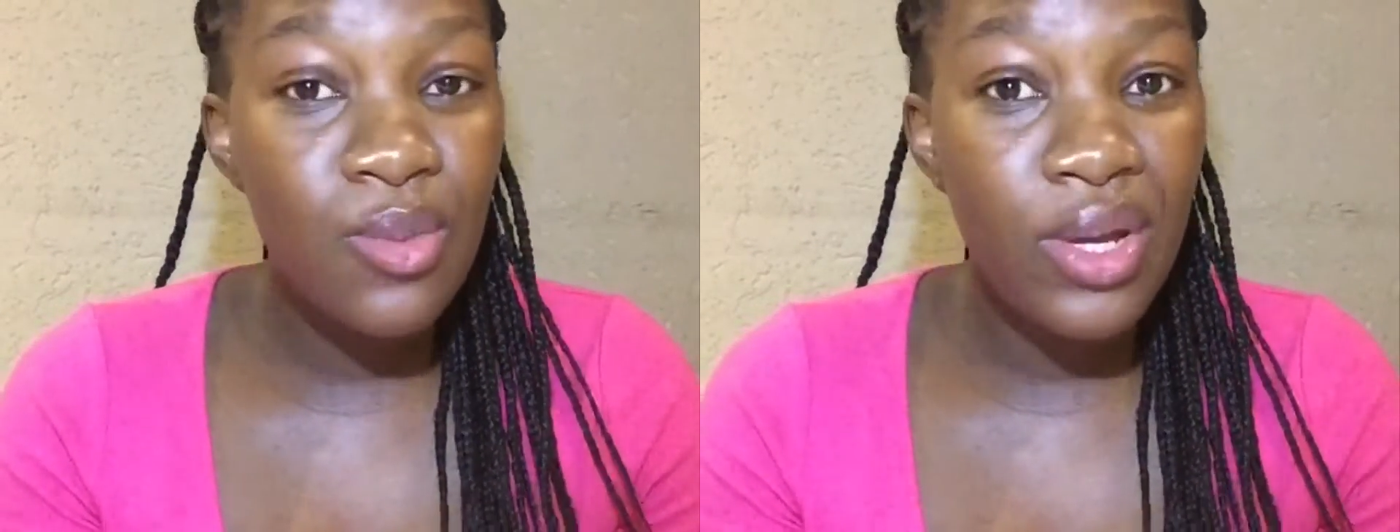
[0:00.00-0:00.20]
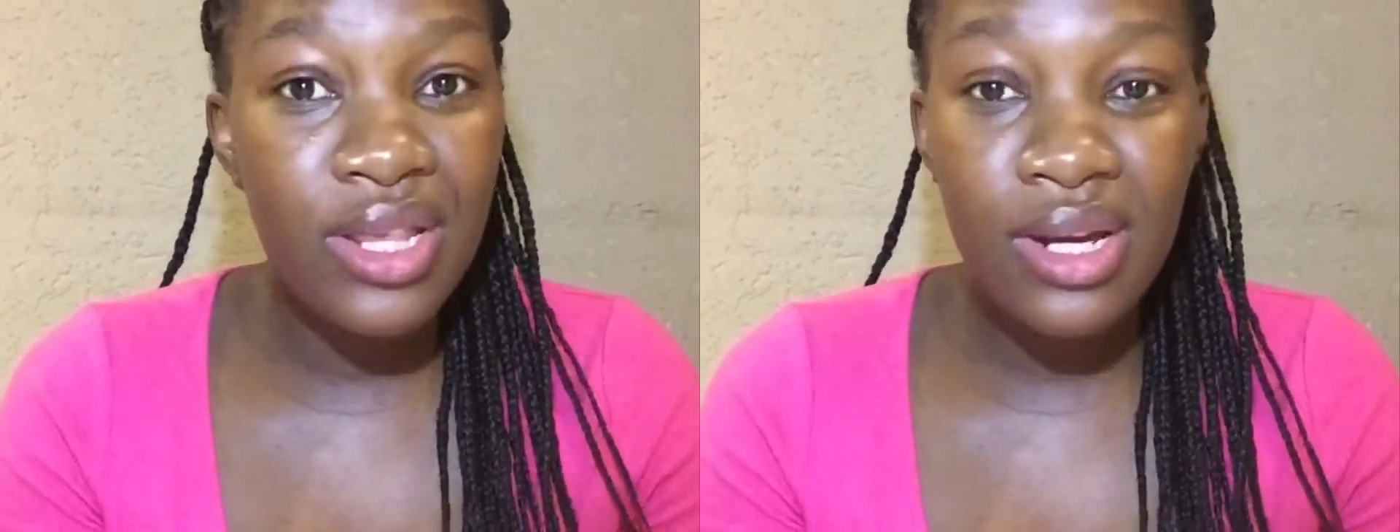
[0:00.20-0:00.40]

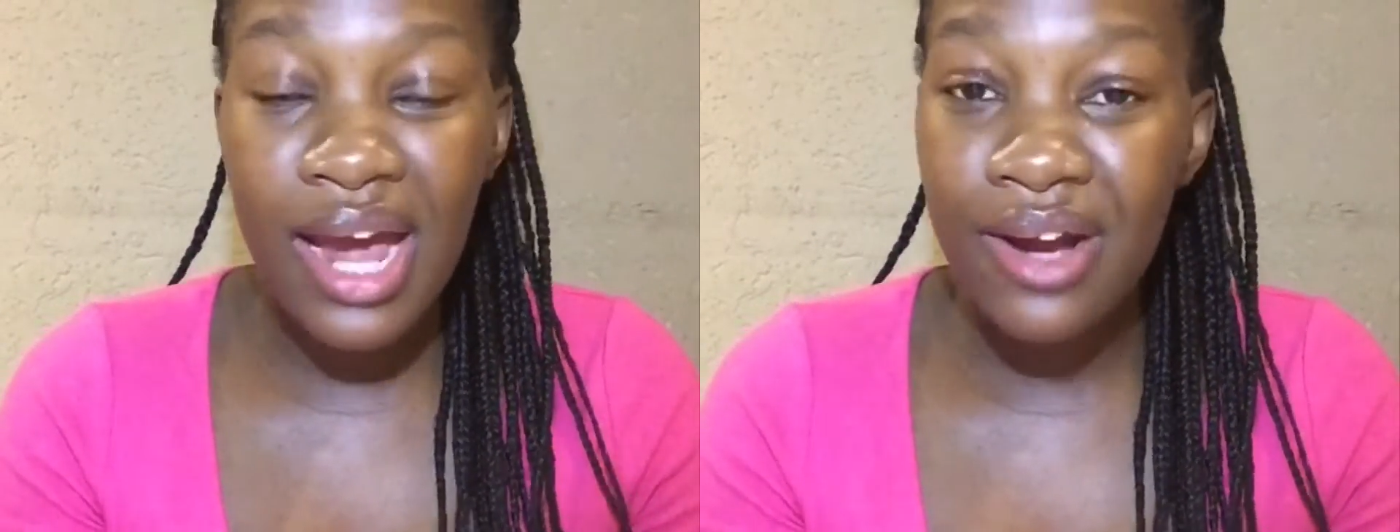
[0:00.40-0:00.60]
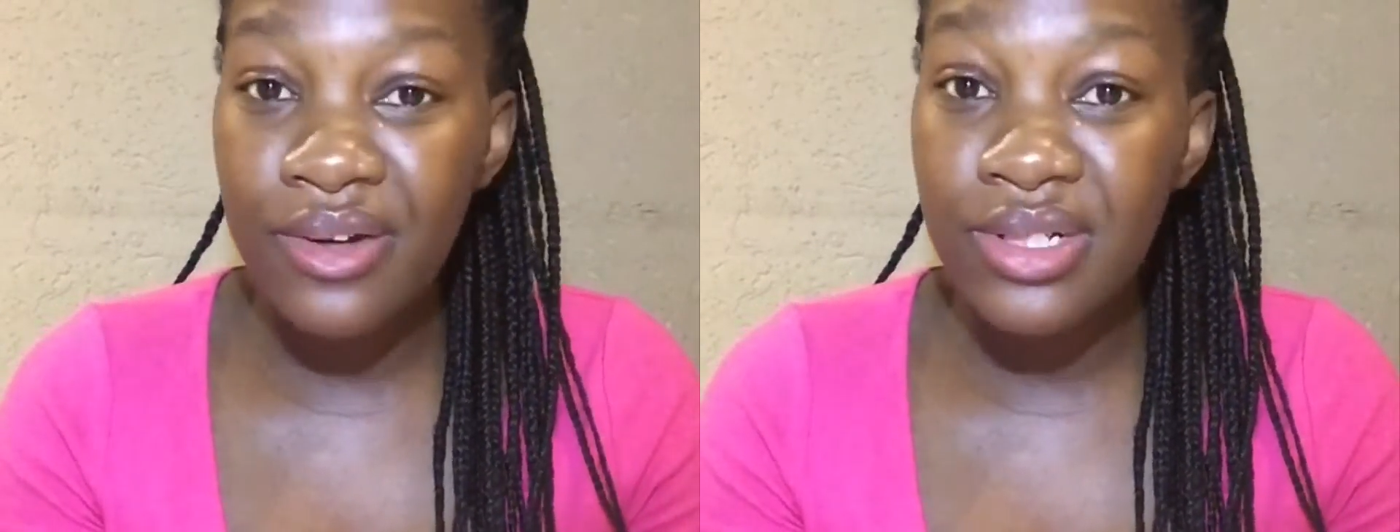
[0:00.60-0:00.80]
what are the
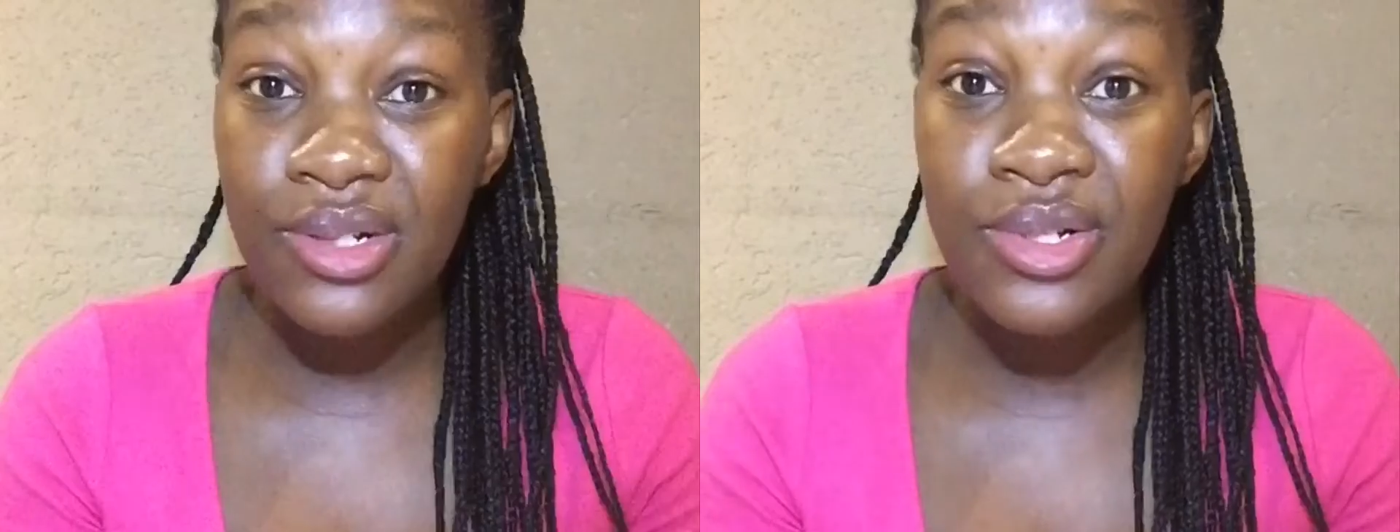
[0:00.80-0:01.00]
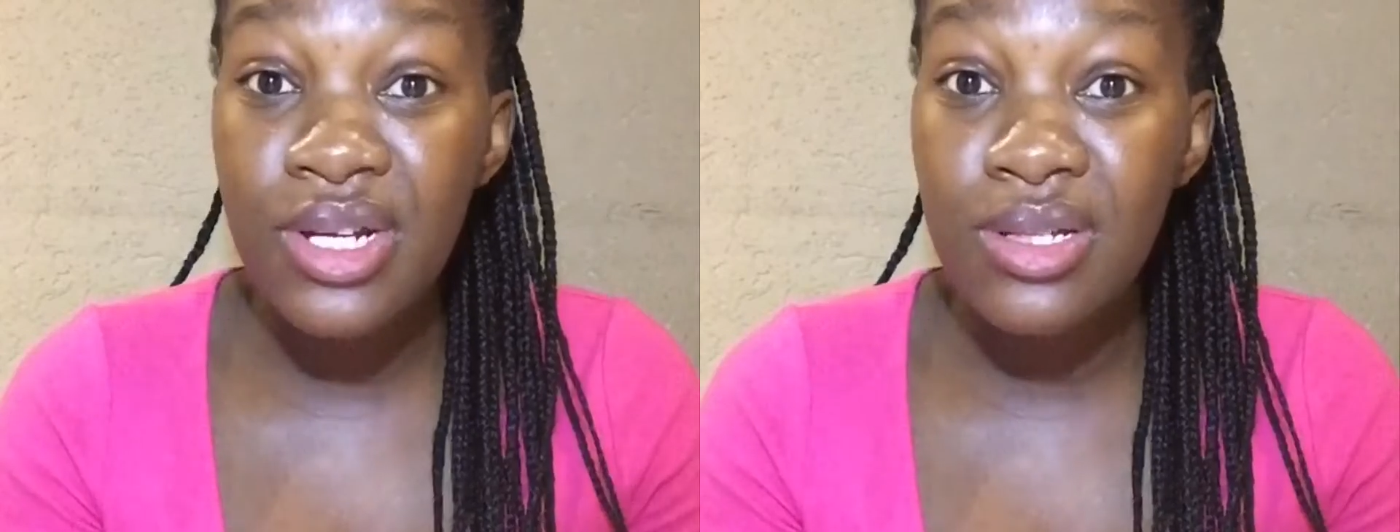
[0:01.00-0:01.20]

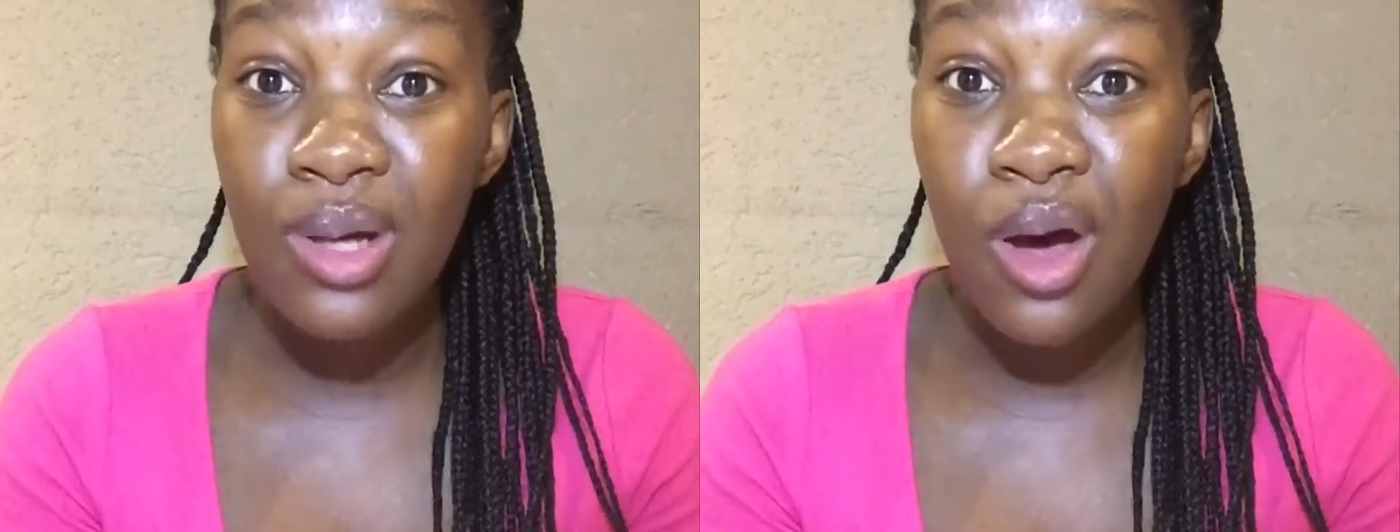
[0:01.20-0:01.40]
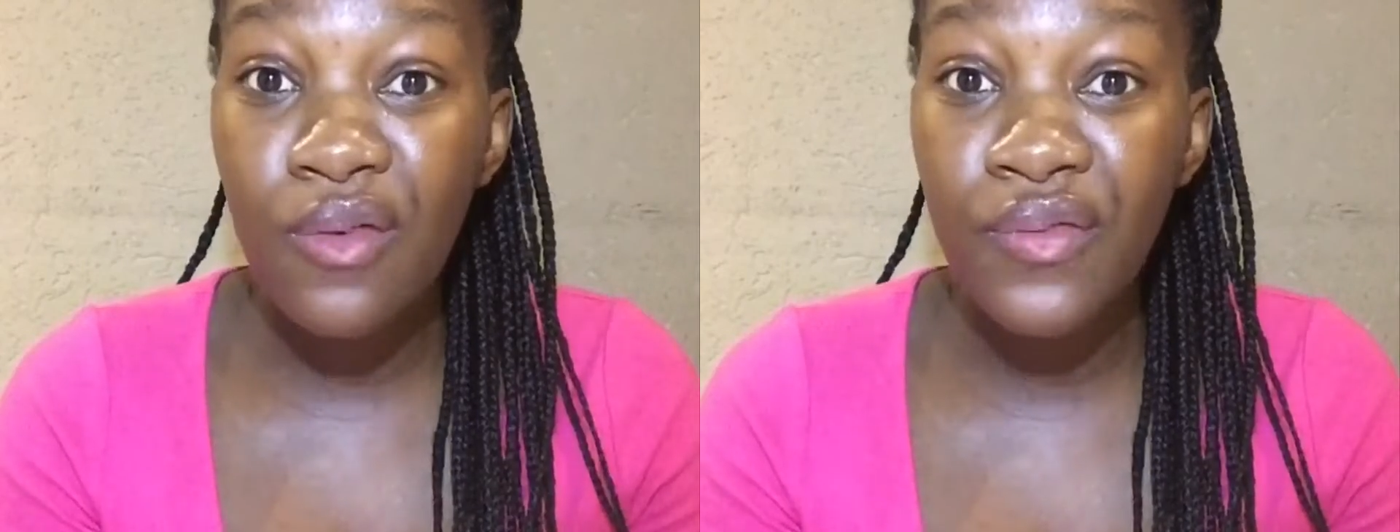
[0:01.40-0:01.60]
characteristics
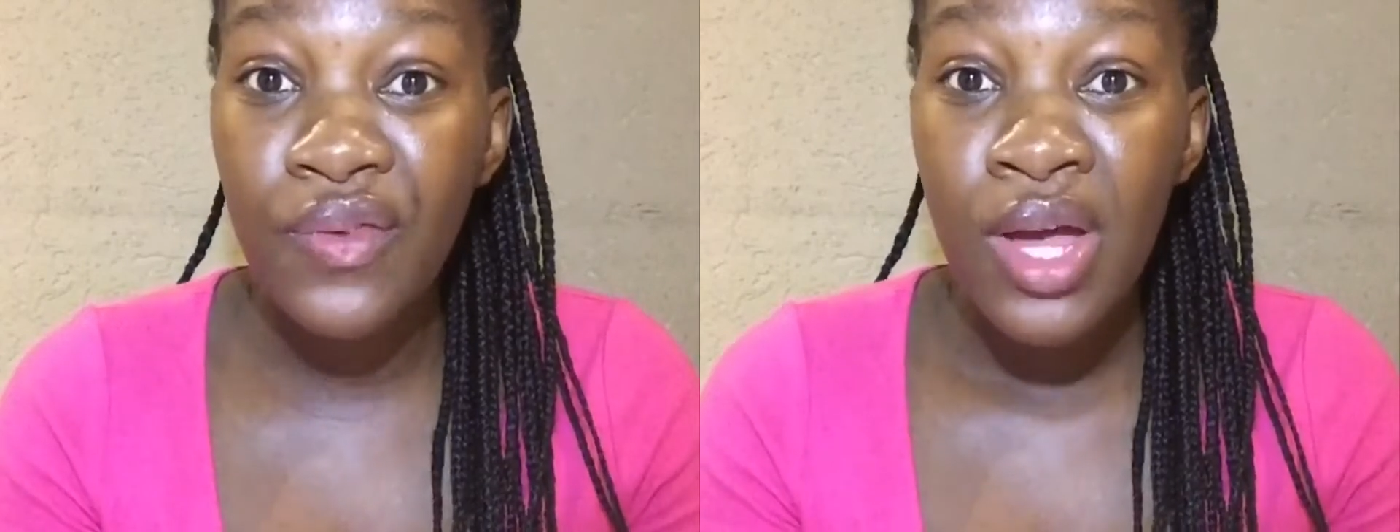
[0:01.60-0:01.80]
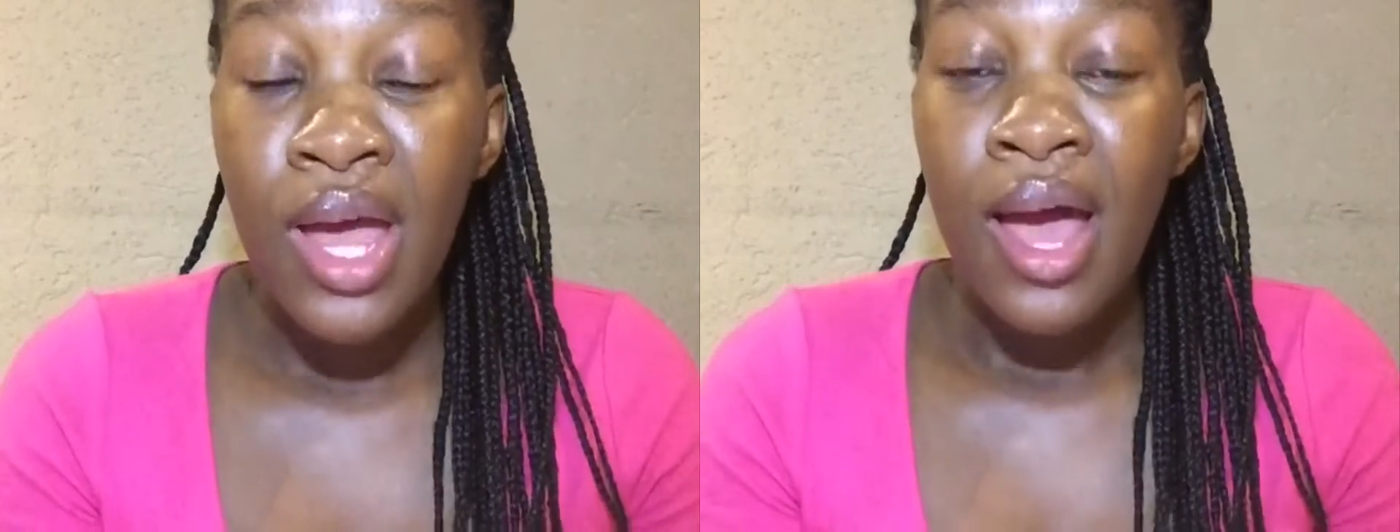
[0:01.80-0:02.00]
of